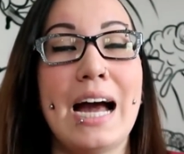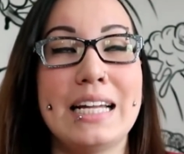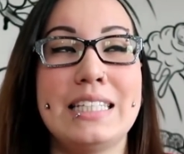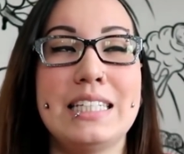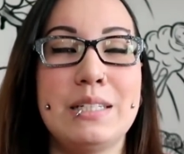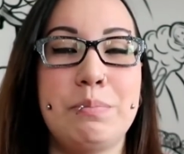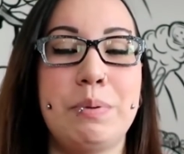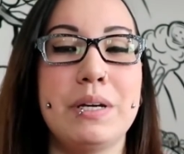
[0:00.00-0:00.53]
I
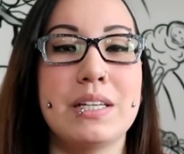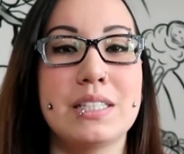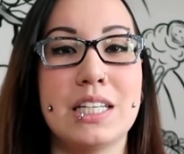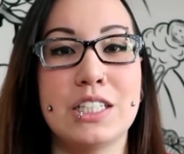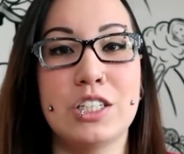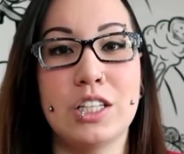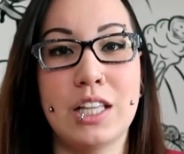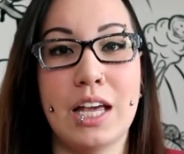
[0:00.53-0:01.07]
did pick
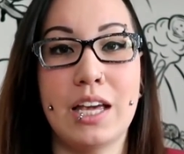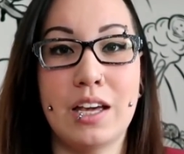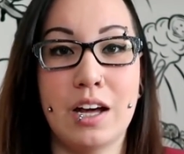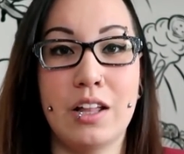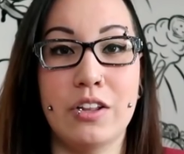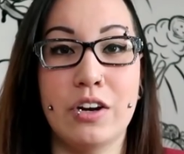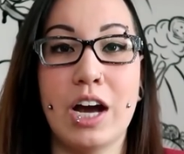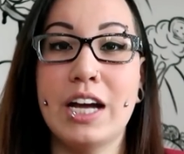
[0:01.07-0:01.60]
such a light
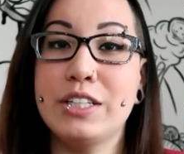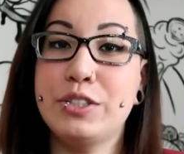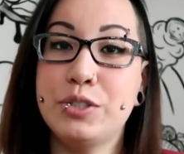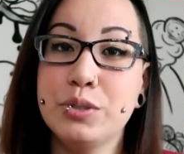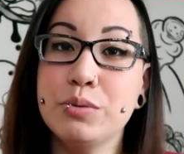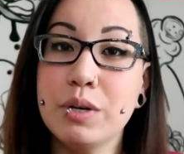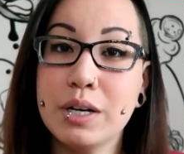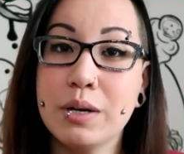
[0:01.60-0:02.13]
color. I
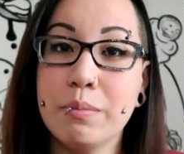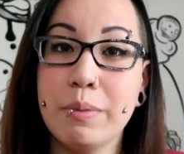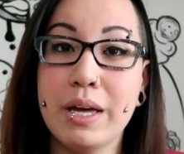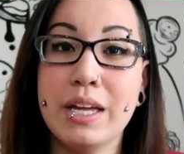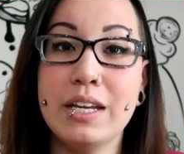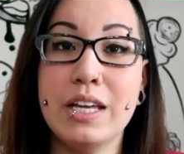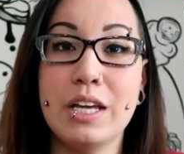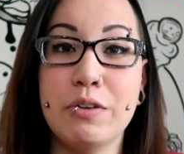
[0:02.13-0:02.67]
do recommend,